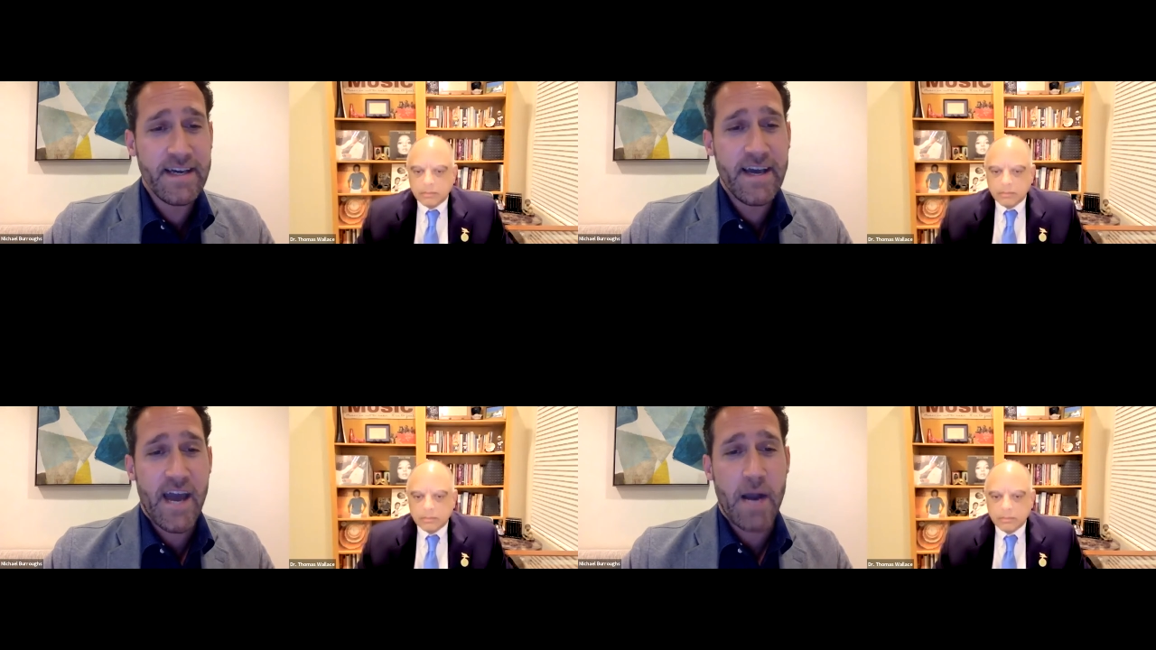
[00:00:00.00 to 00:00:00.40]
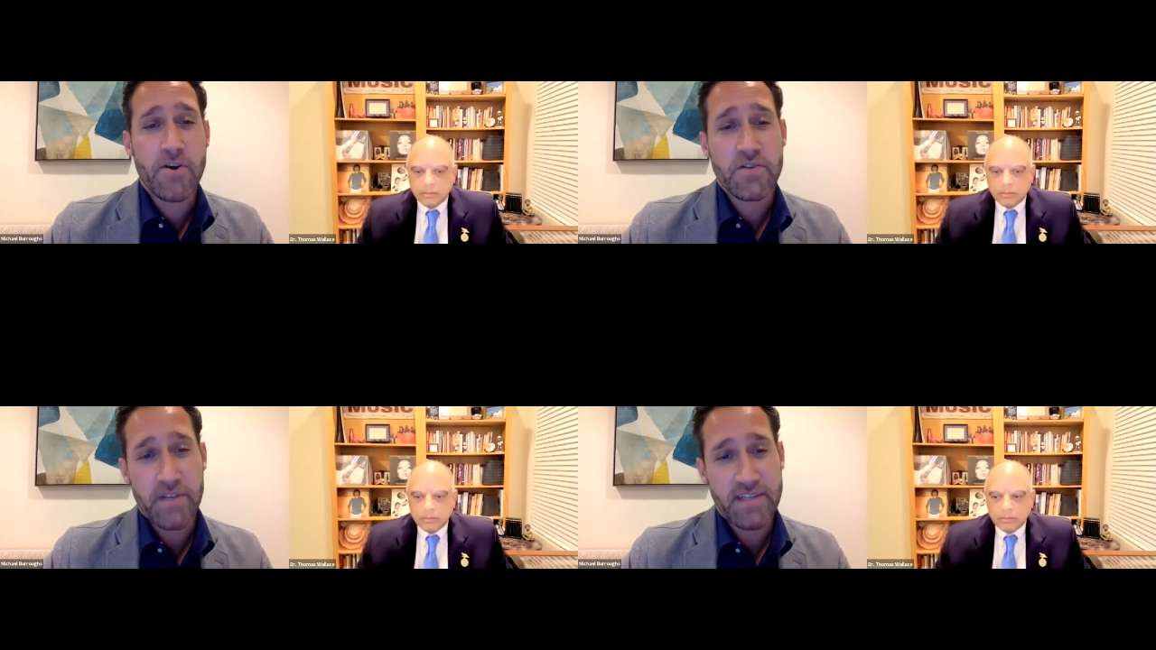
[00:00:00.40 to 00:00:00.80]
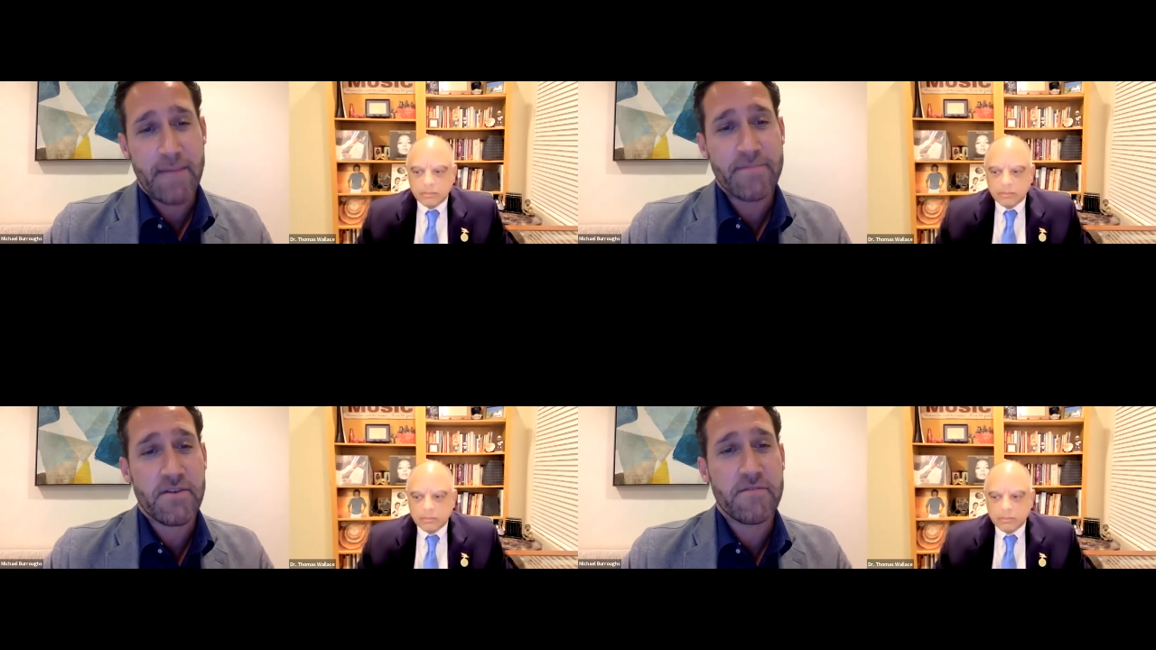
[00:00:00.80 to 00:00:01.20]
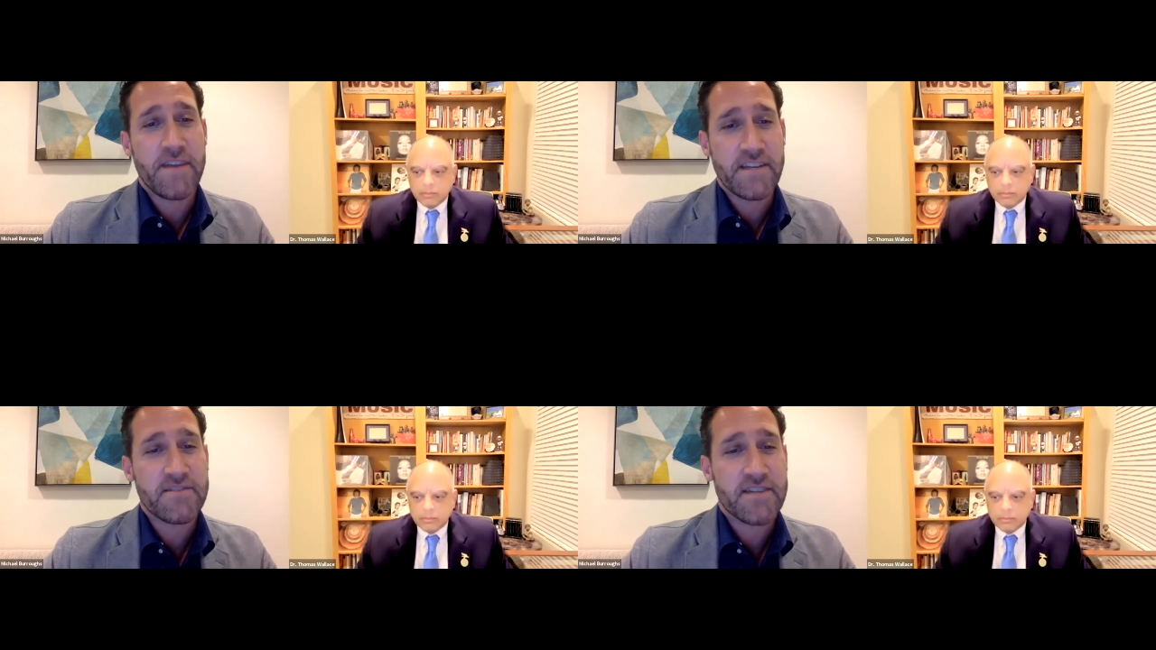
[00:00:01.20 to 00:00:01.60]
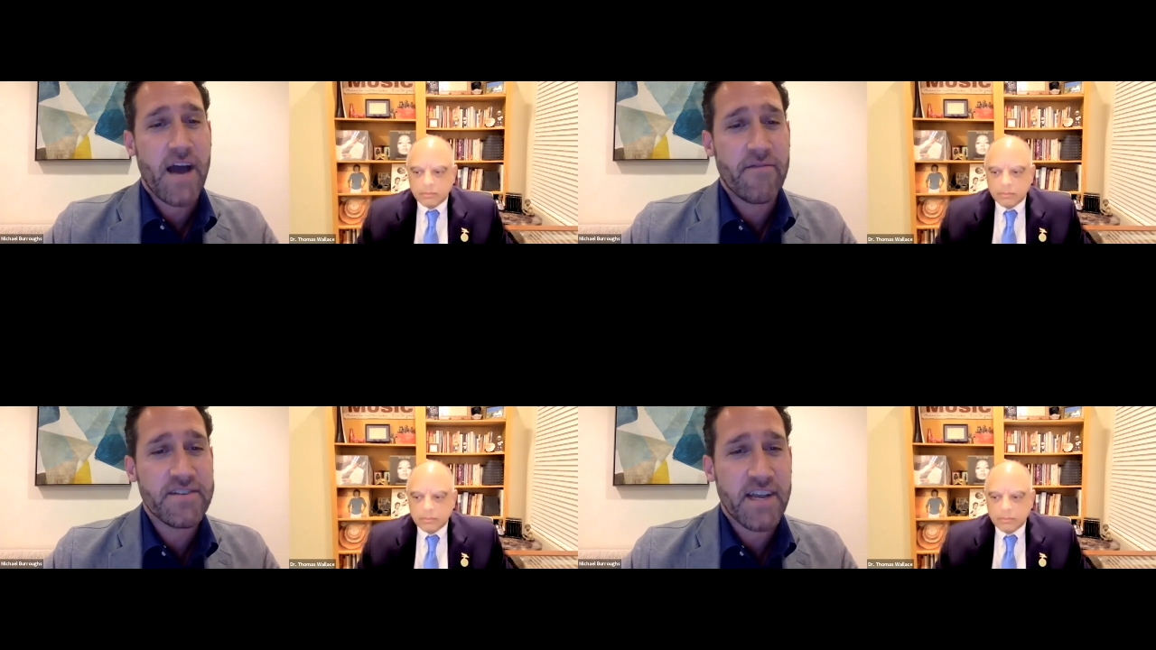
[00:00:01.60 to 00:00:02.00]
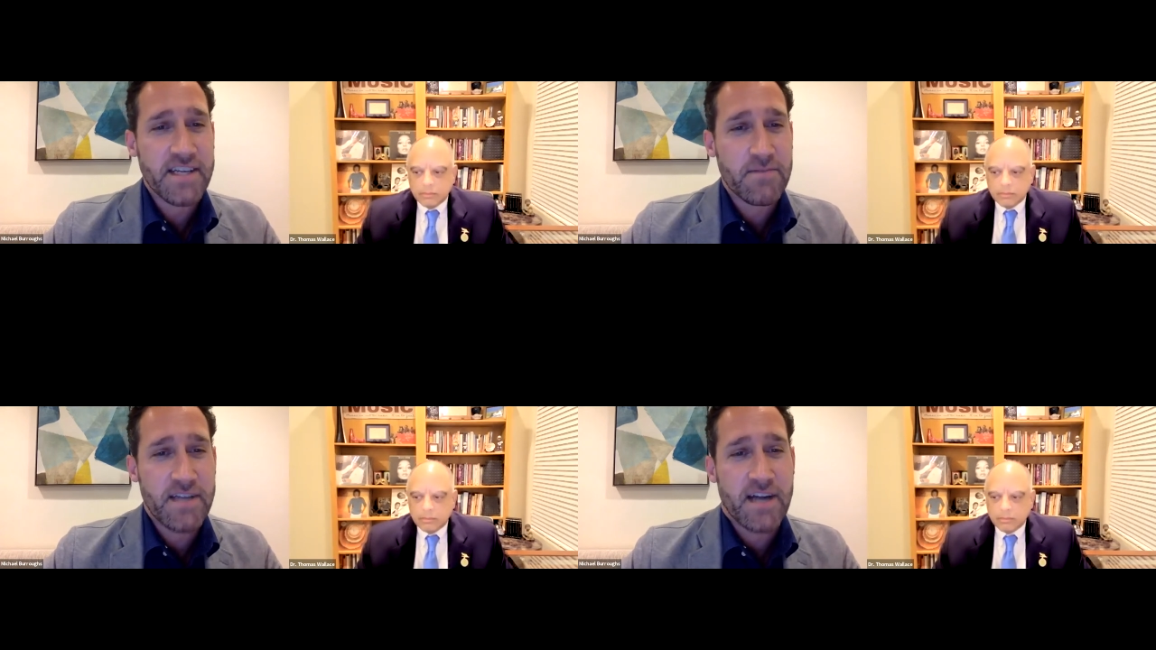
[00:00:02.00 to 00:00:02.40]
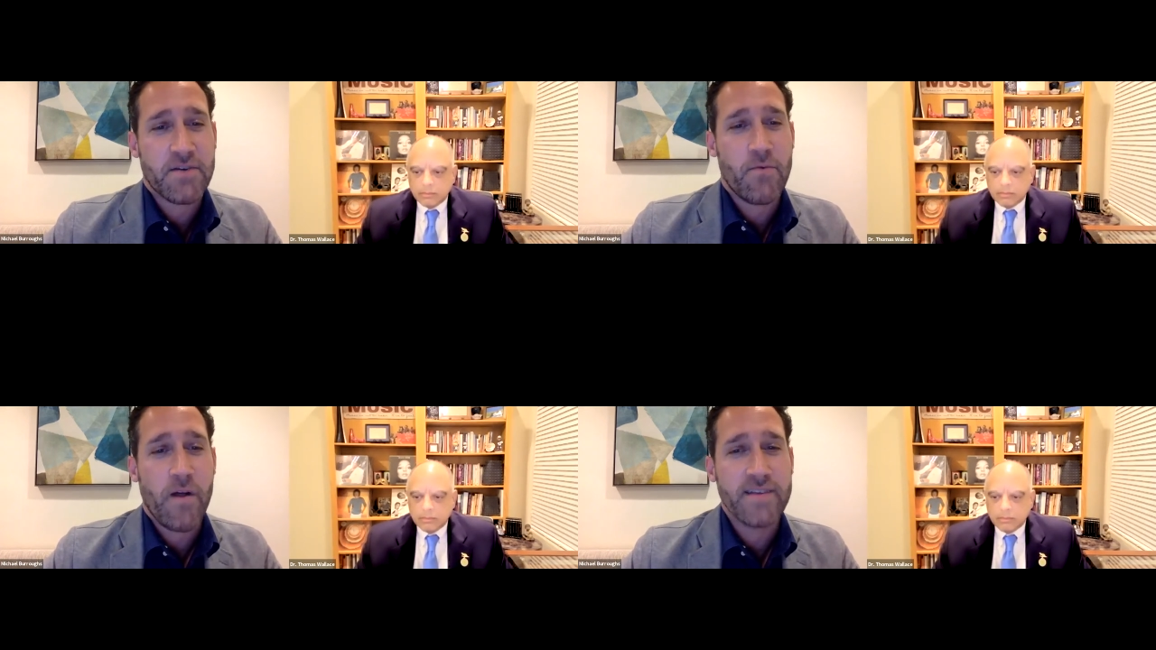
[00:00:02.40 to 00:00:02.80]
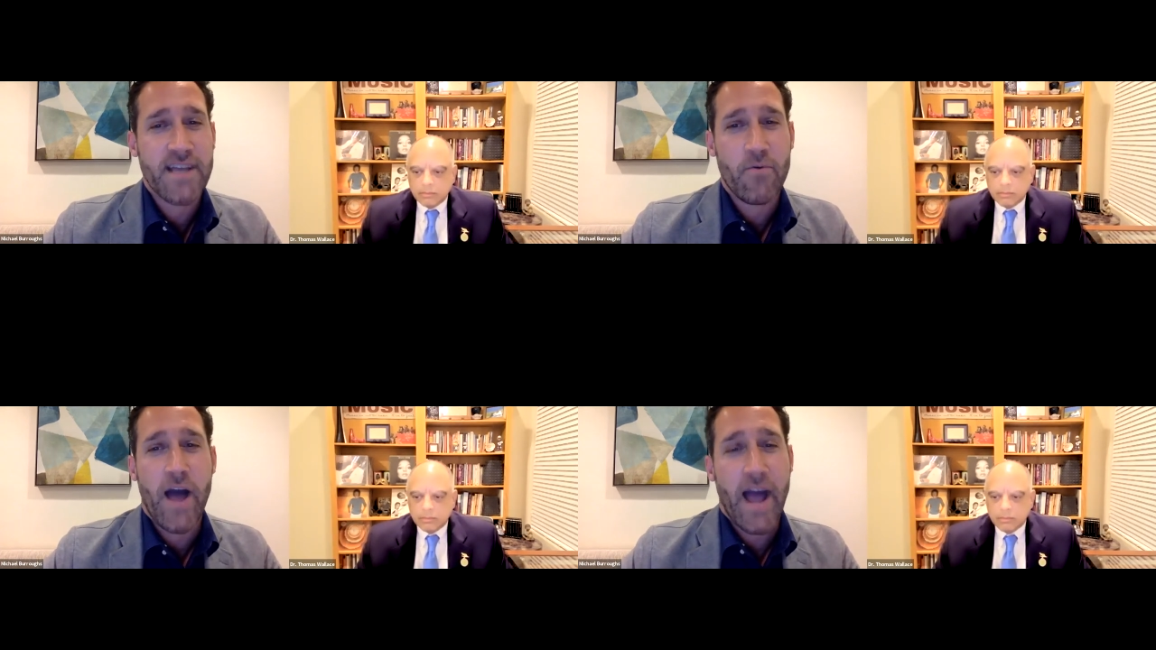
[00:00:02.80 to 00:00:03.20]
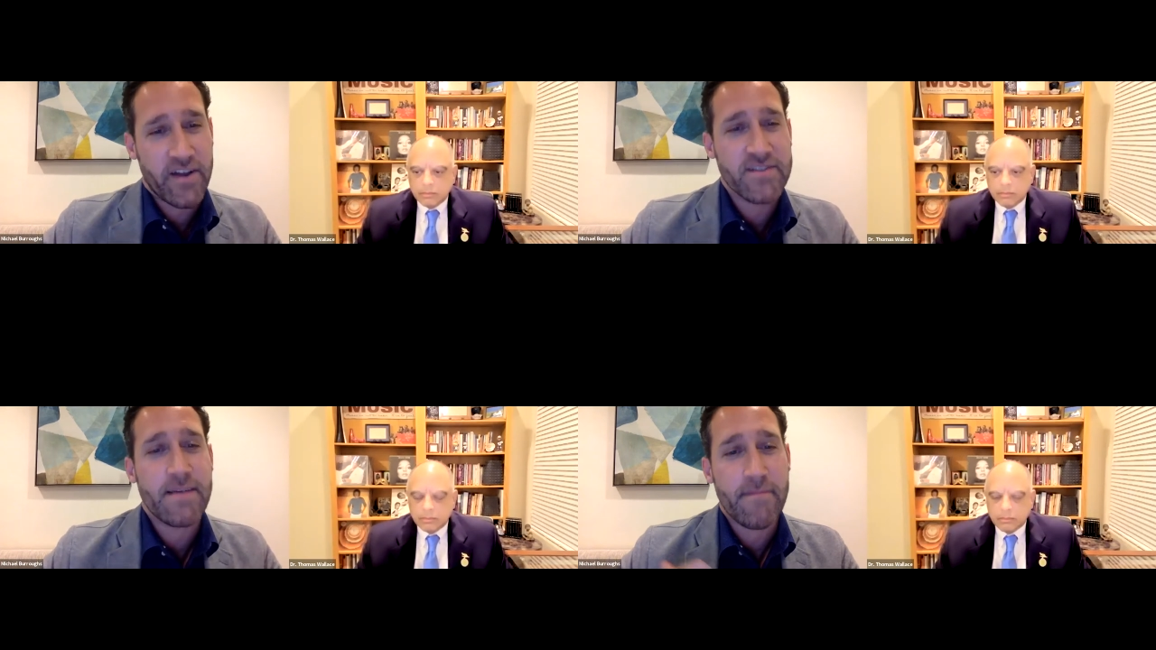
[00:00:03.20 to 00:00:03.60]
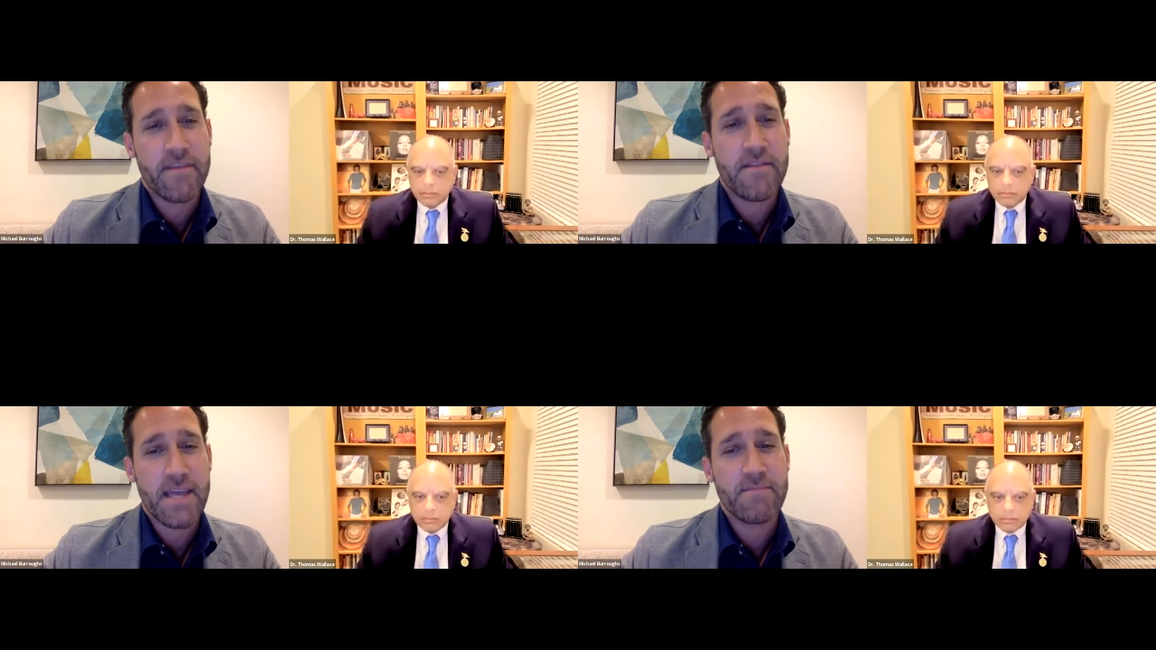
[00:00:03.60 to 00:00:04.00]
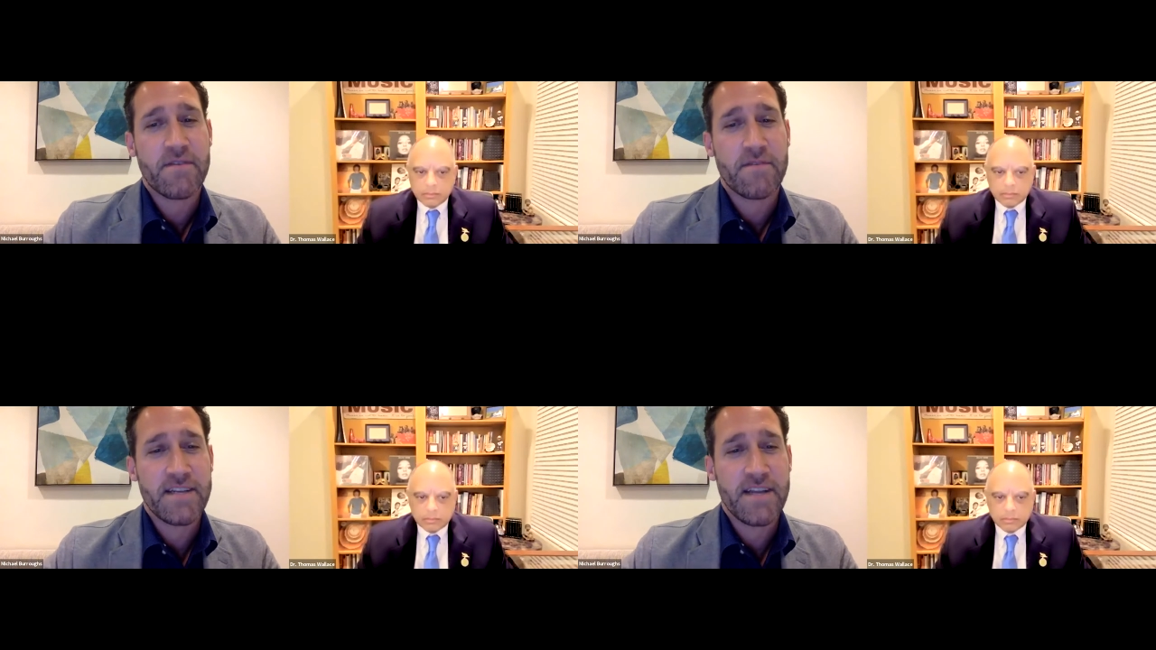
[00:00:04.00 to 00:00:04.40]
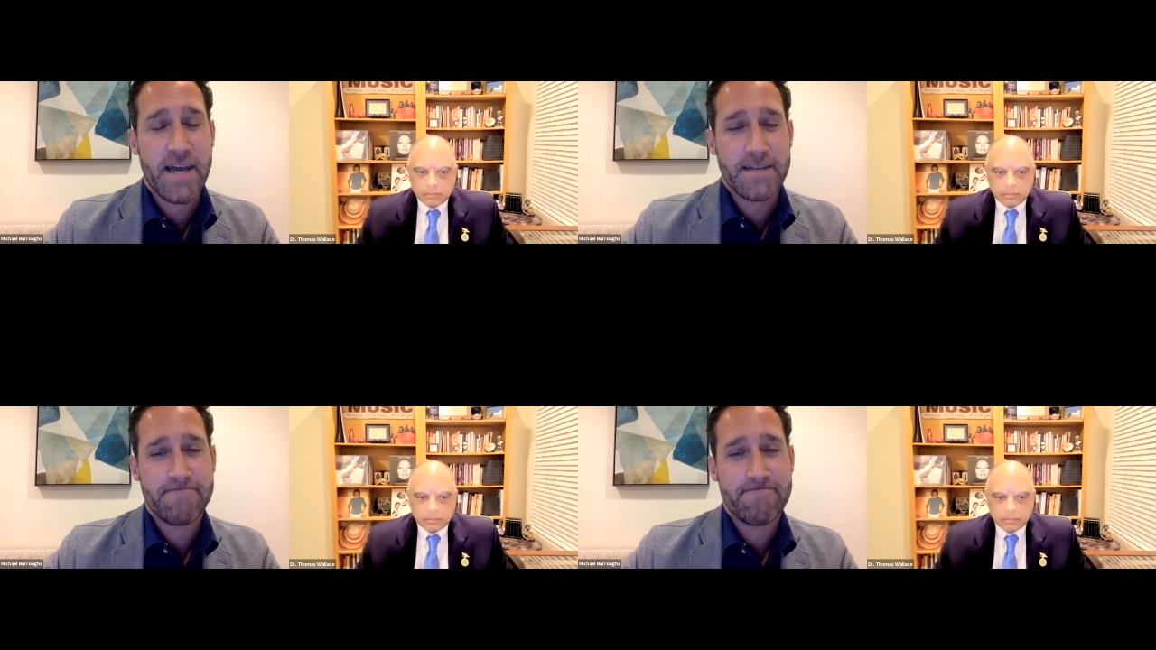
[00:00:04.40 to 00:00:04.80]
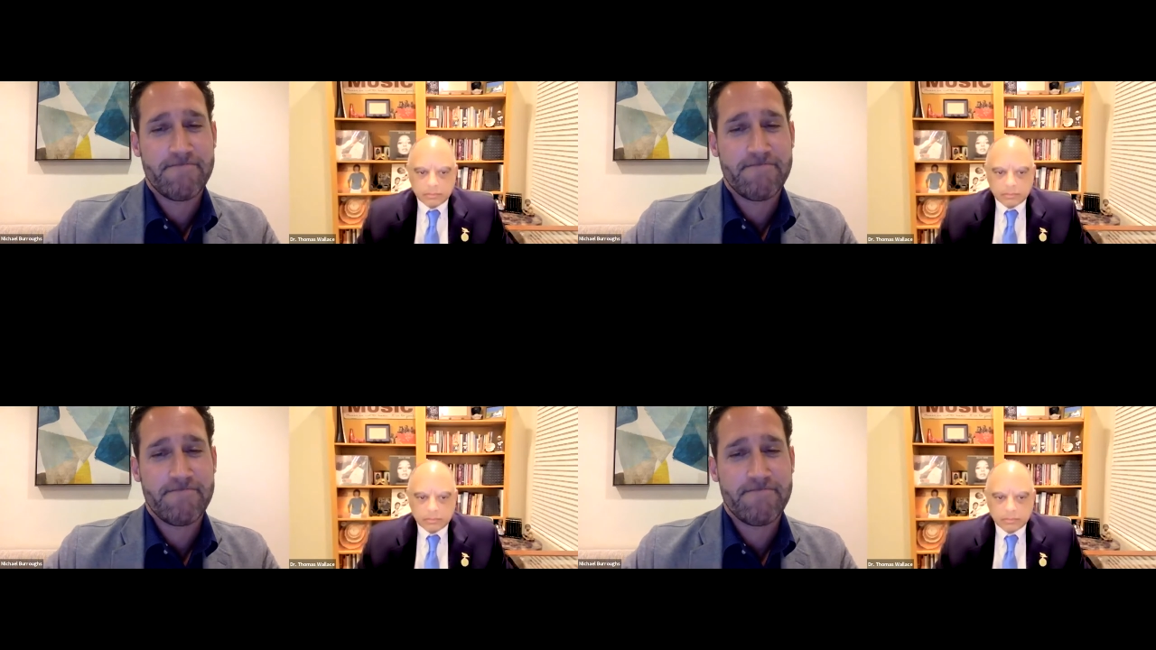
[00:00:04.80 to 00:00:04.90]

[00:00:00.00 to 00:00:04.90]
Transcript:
Speaker 1: And our most recent episode features a conversation with Dr. Wallace that will echo some of the themes from tonight.